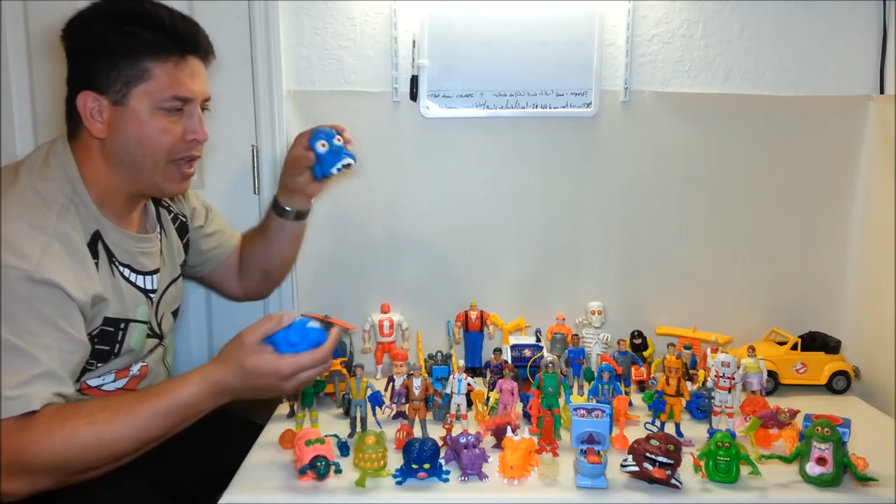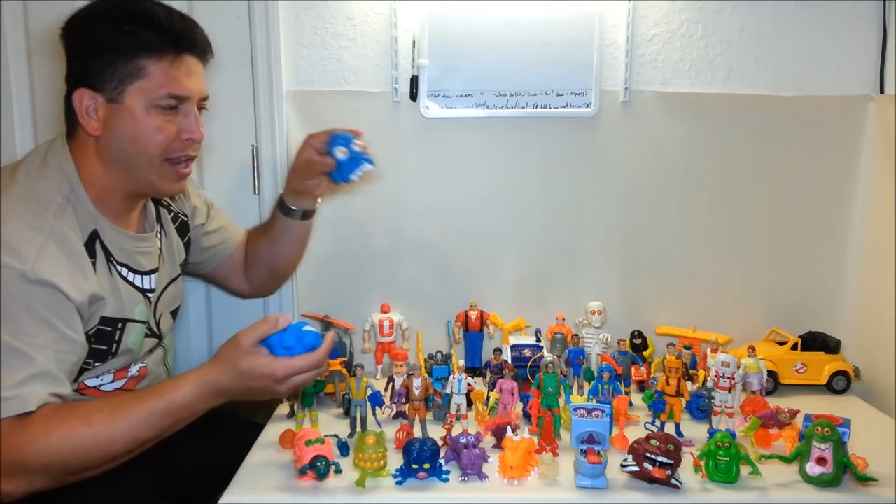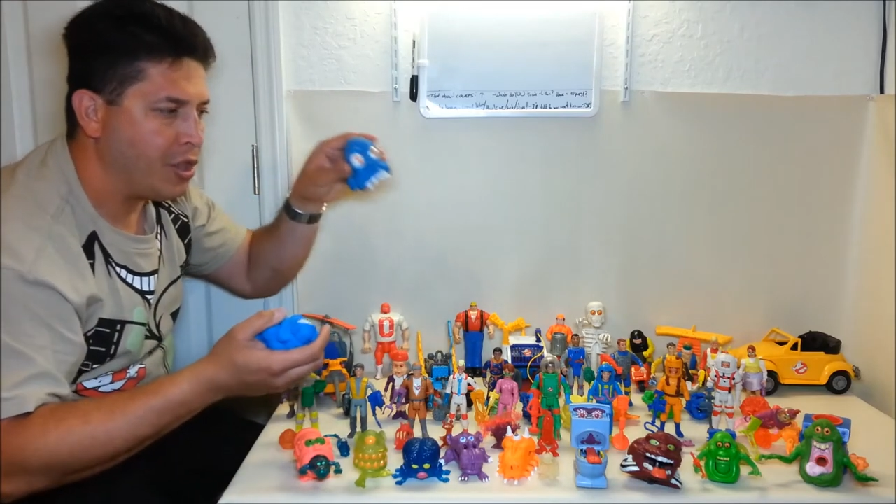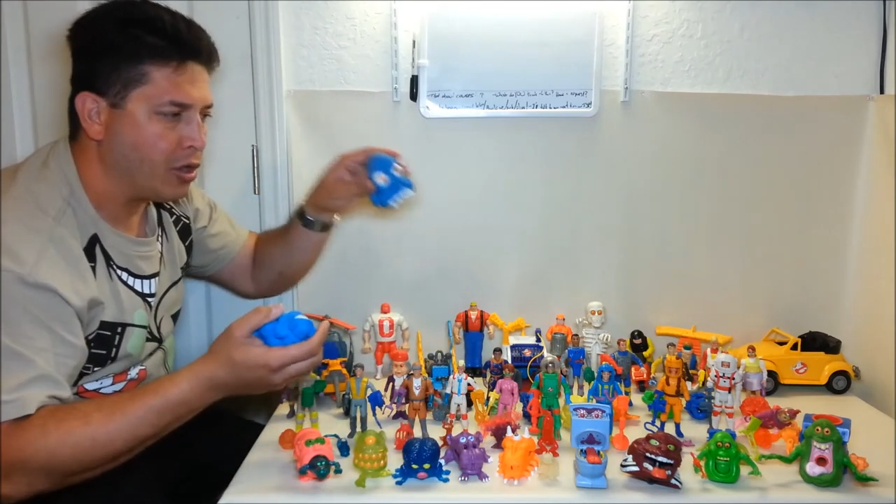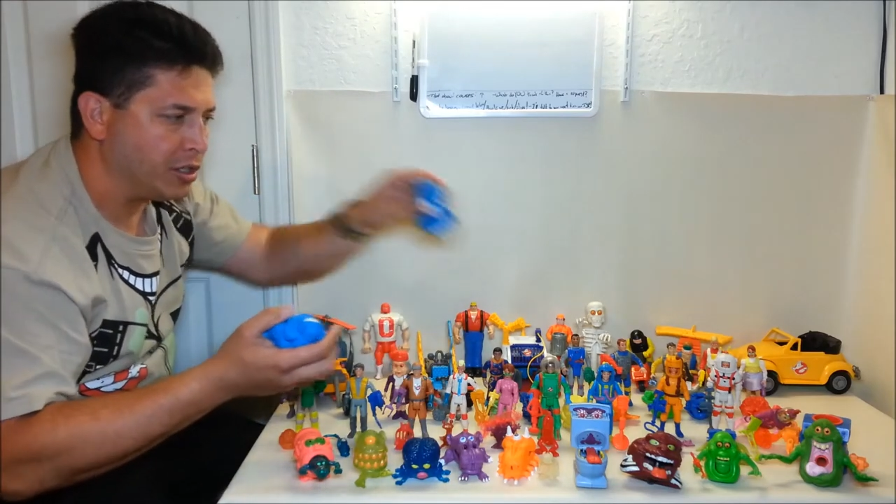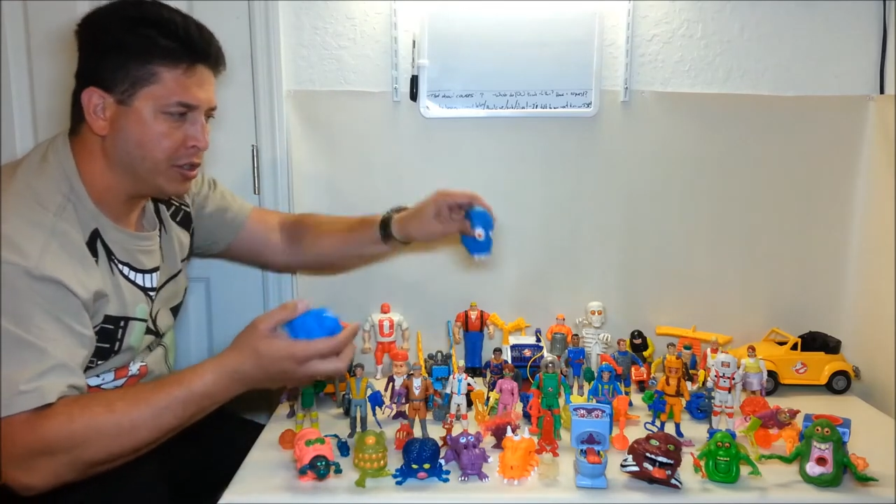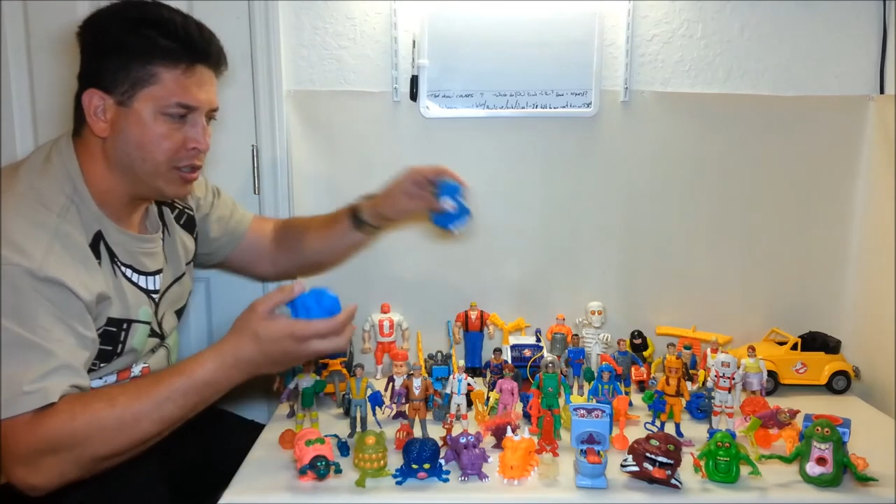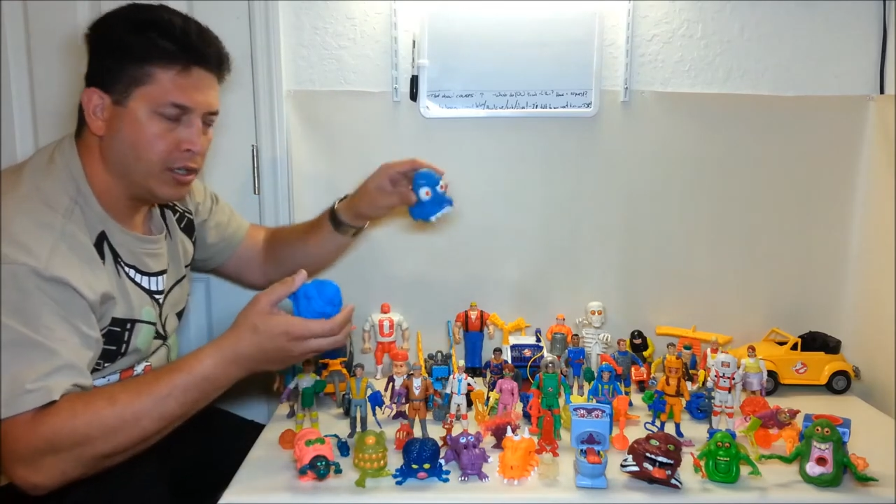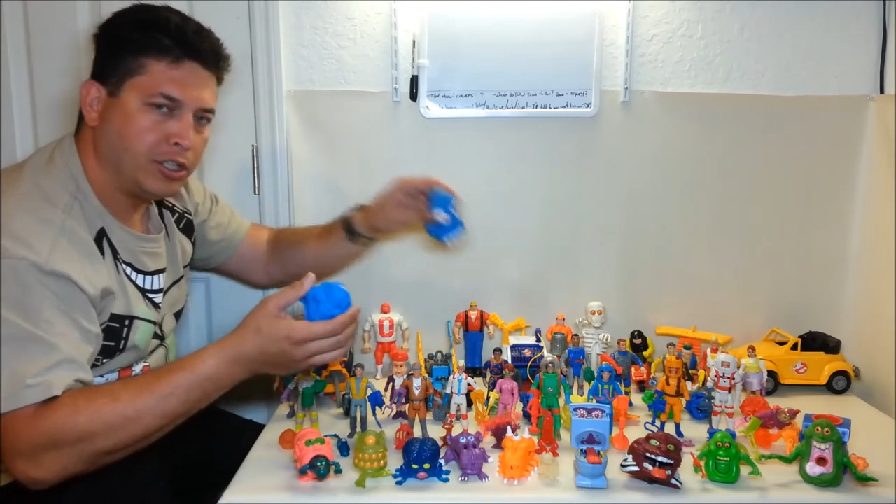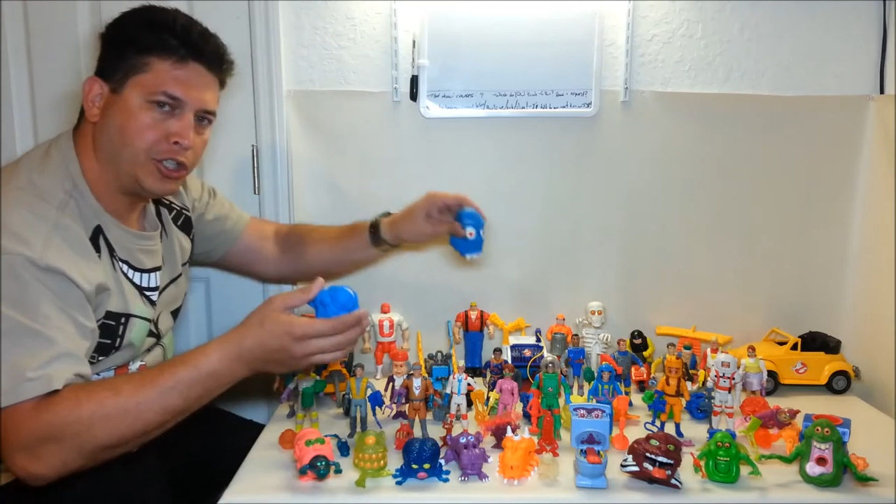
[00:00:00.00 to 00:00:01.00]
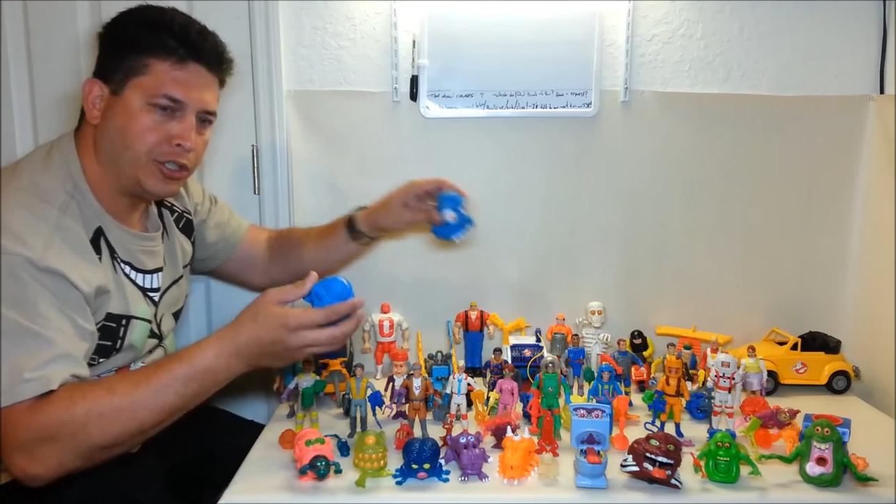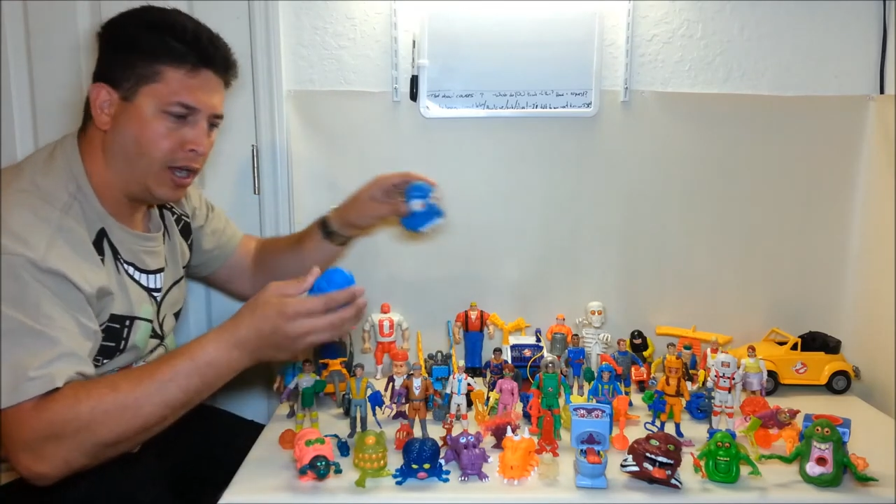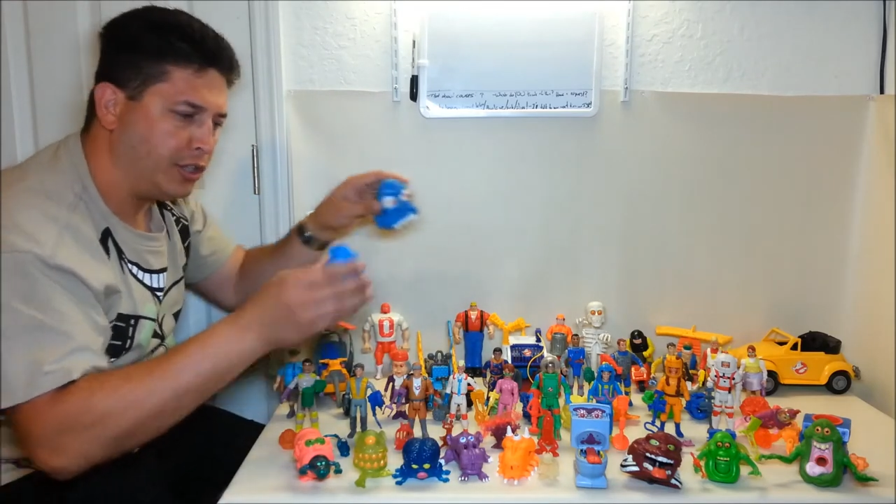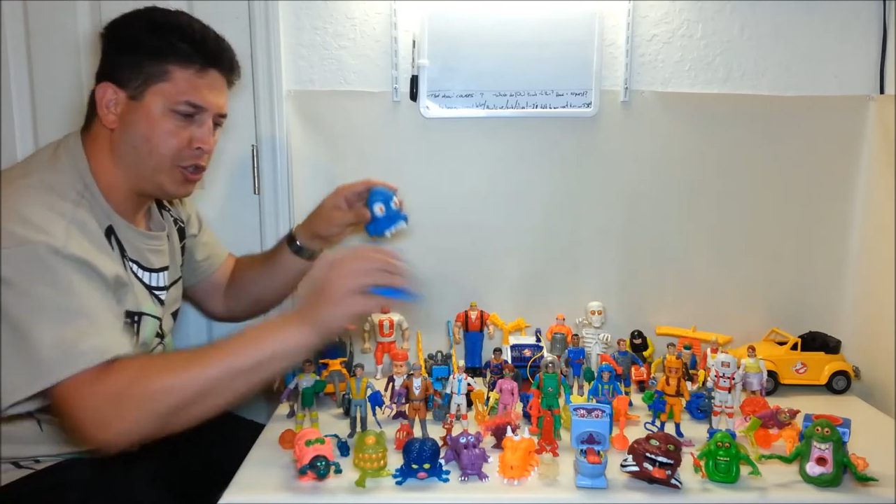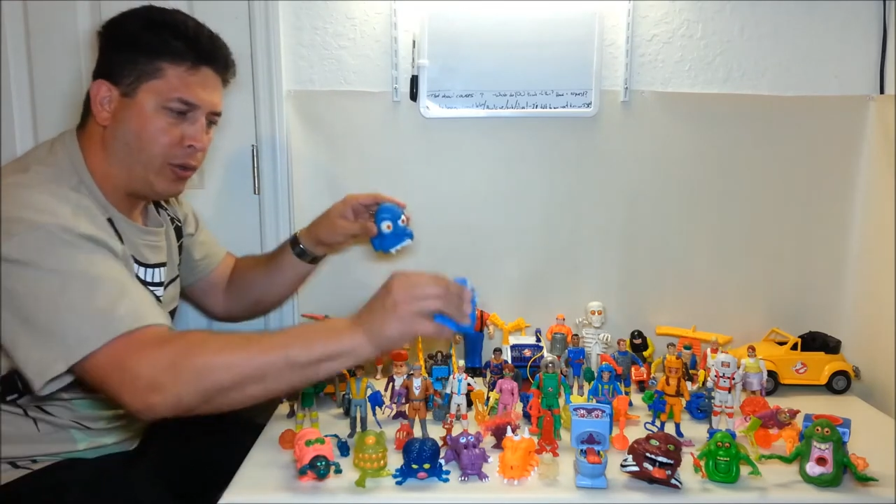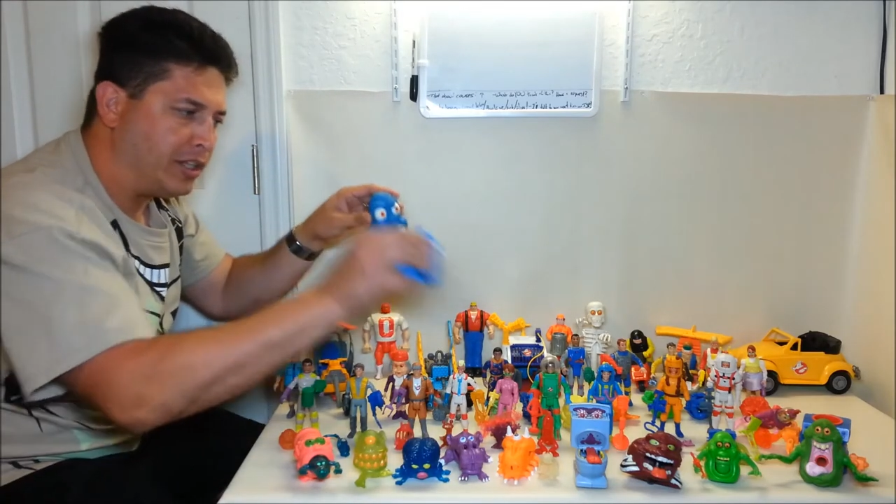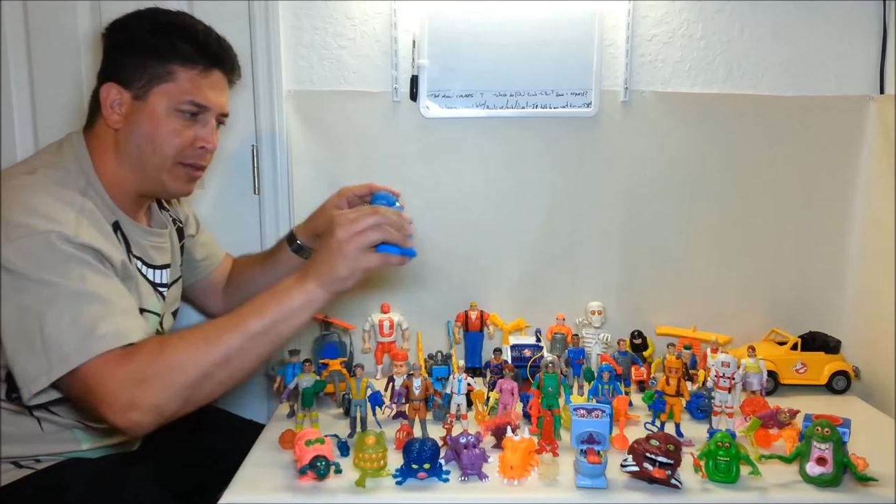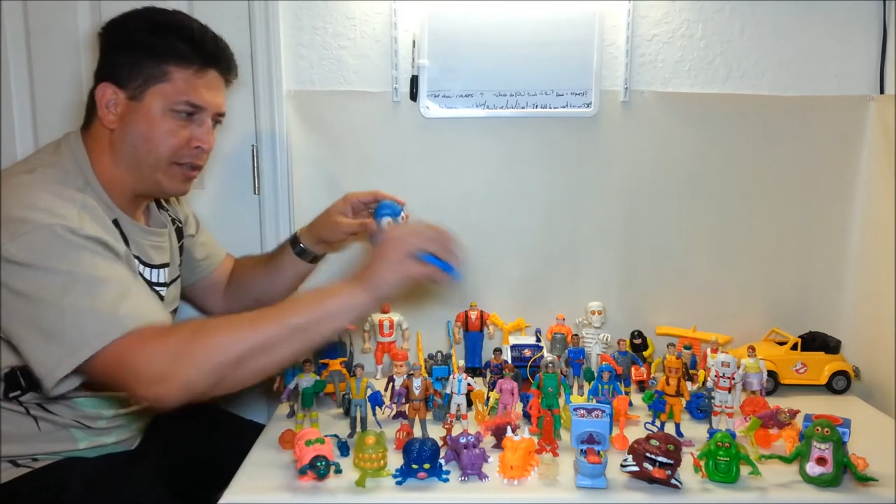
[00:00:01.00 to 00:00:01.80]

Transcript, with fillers: And then you could squeeze